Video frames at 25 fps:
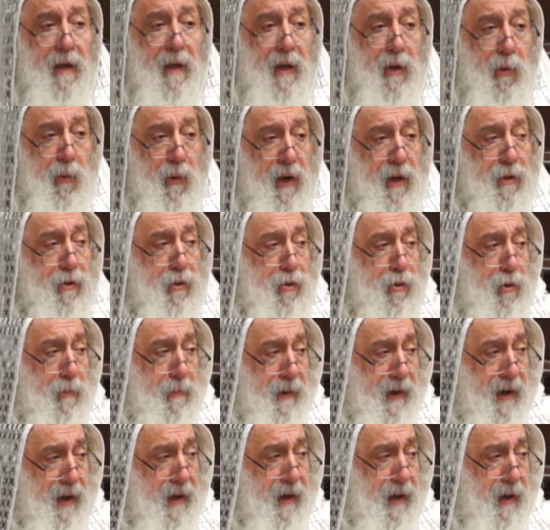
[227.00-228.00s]
when you do
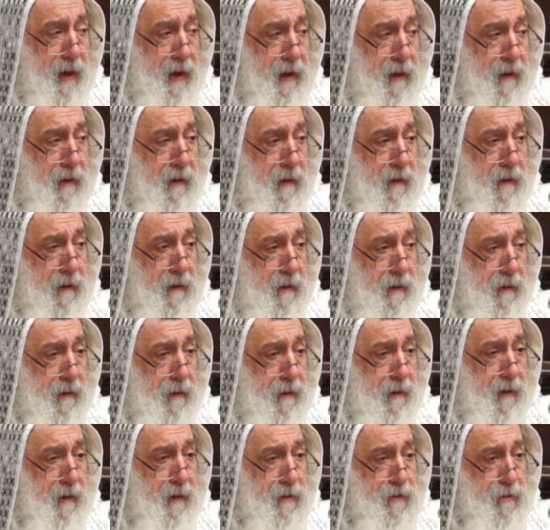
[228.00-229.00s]
bracha,
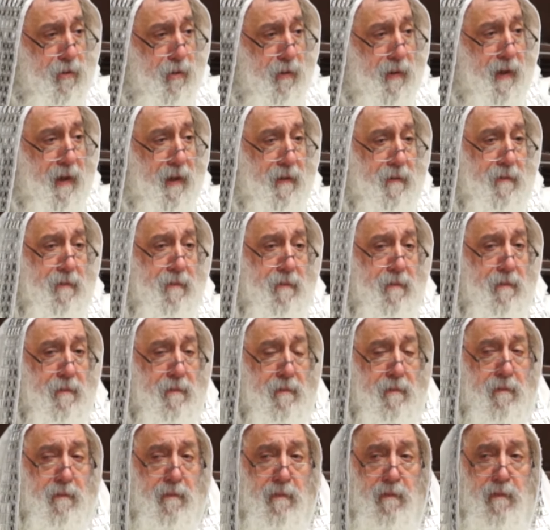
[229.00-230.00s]
it's your land.
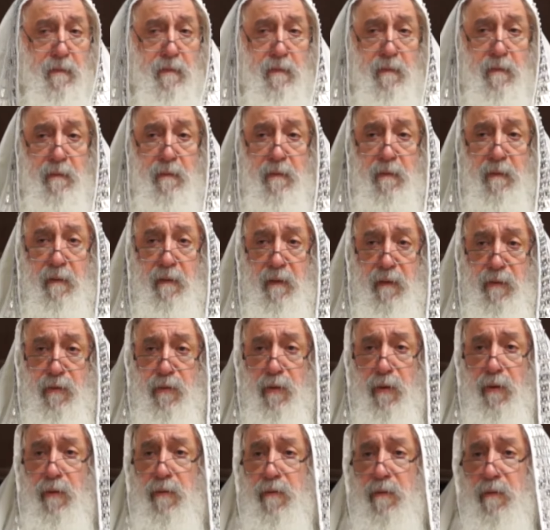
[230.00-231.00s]
It's
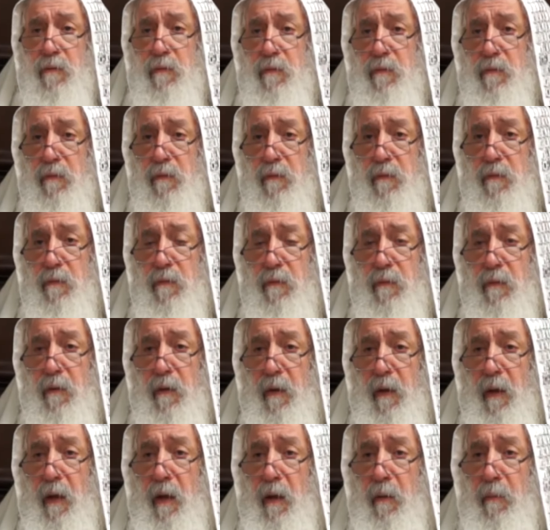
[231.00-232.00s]
yours.
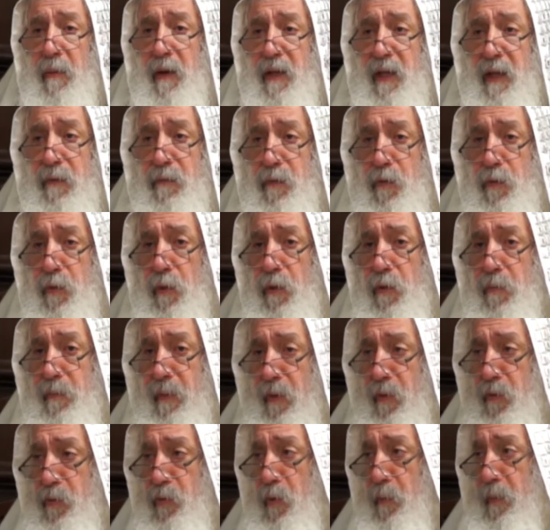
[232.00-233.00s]
But if you don't
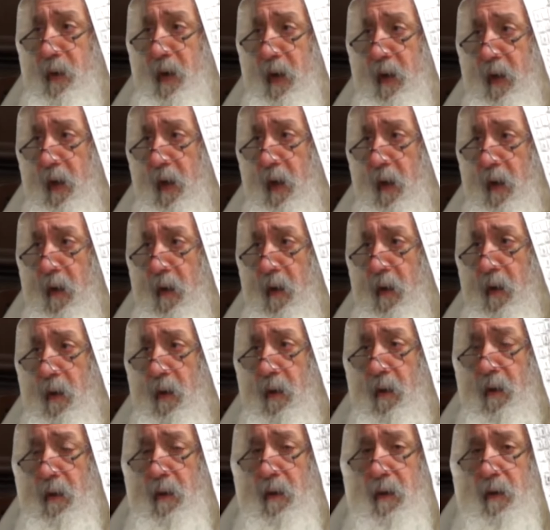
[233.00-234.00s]
do bracha,
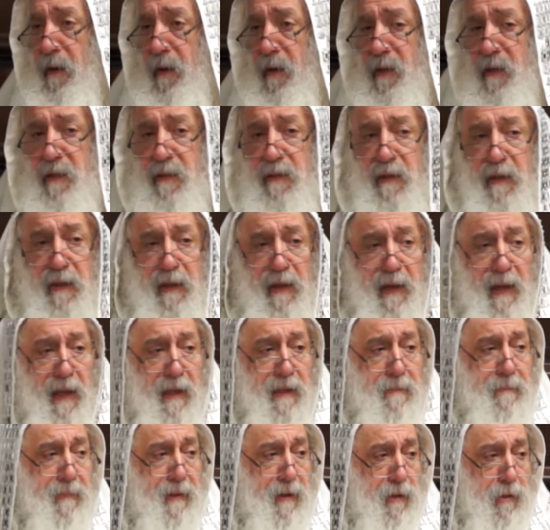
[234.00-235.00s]
if the
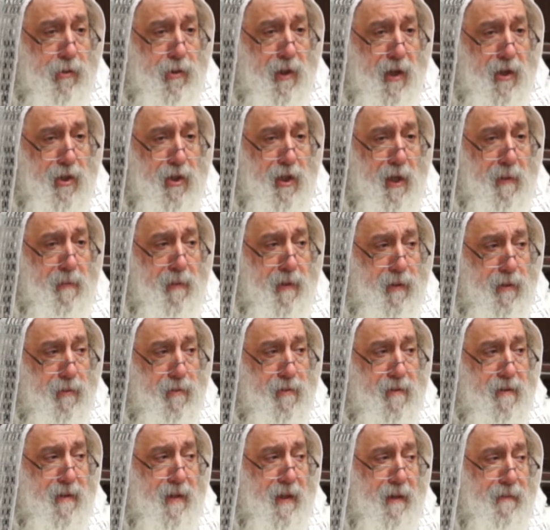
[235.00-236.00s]
land belongs to Hashem, you
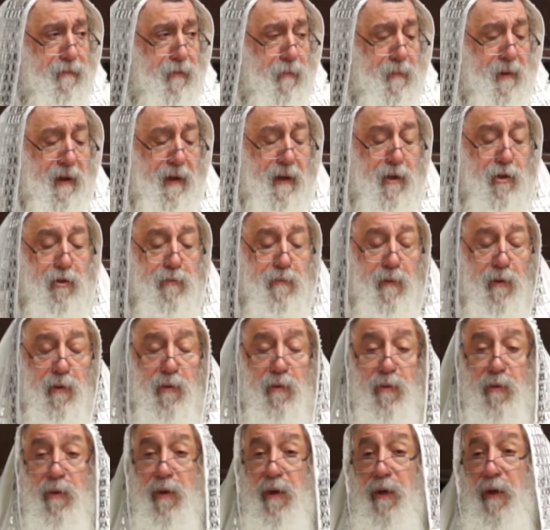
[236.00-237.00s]
steal from HaKadosh Baruch
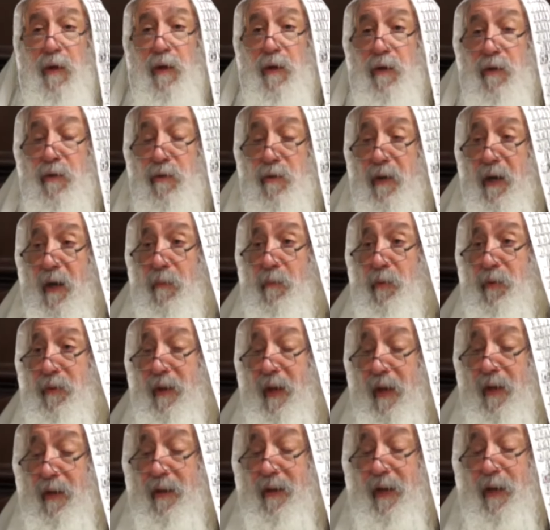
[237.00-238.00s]
Hu. So
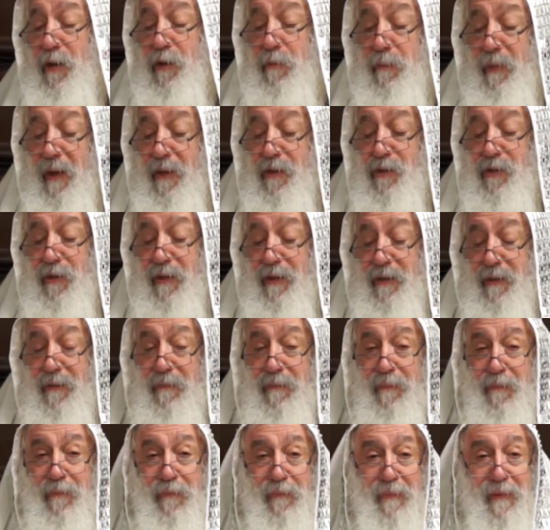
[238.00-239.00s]
Rabotai, can you imagine
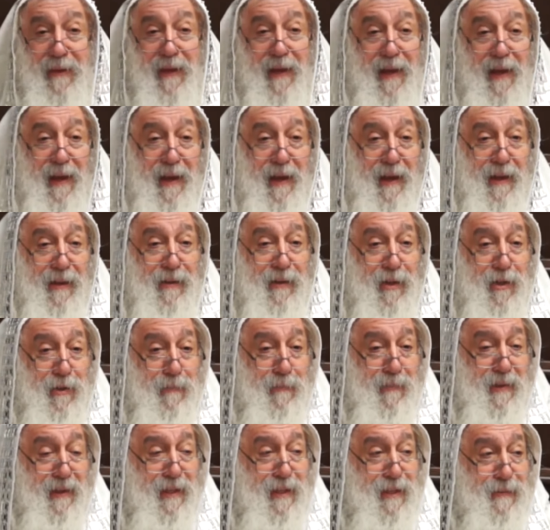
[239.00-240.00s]

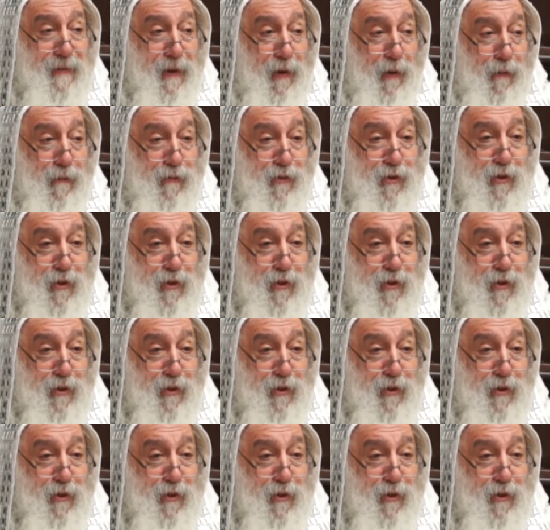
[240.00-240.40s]
the mitzvah of